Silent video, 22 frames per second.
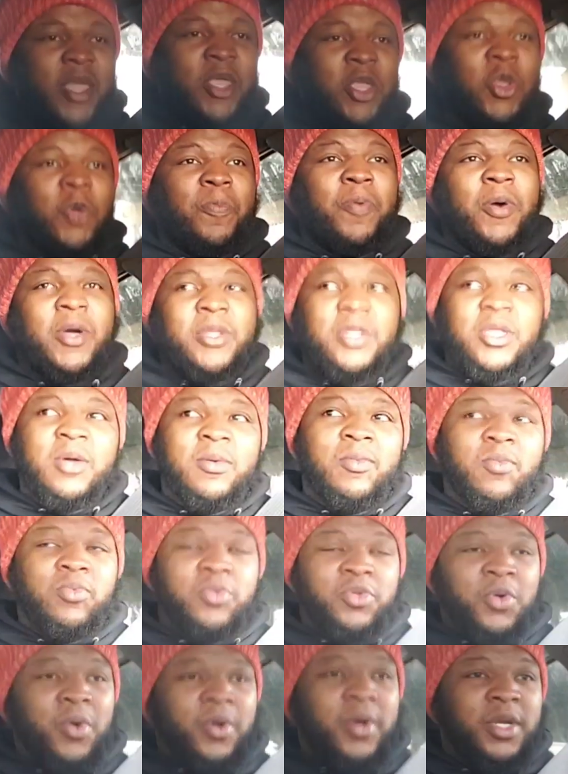and you put
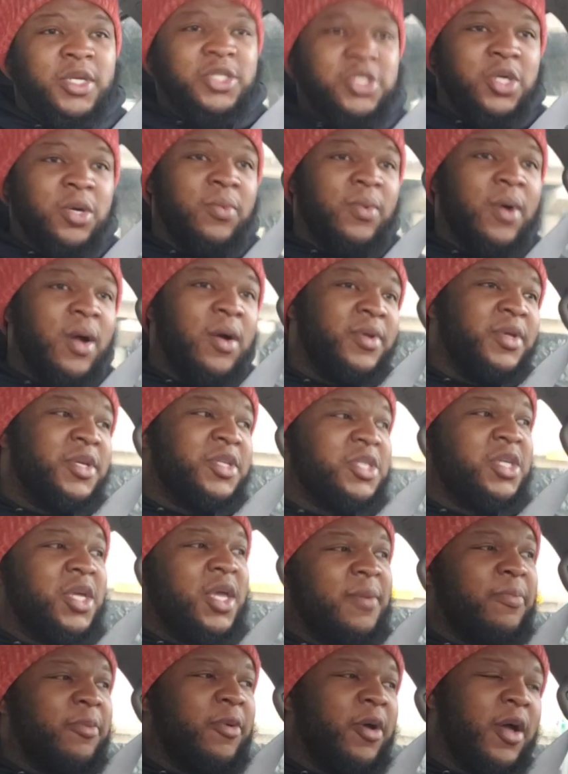them during this Corona
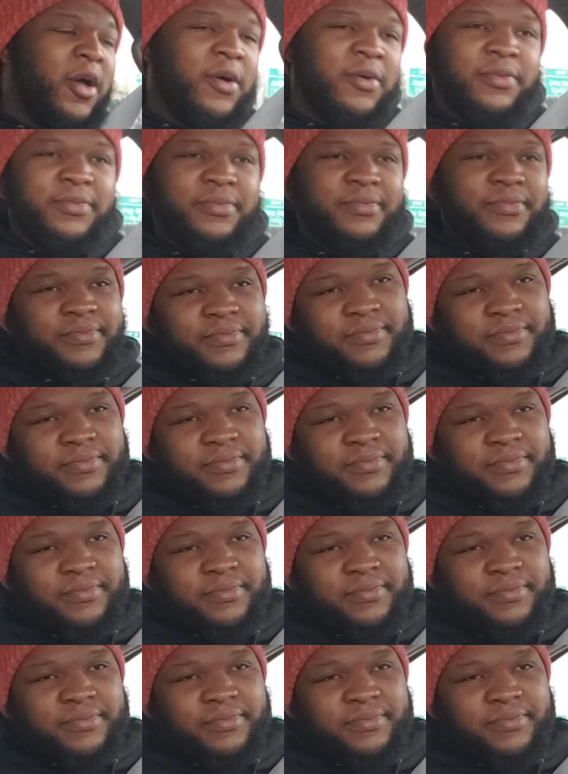shit, bro.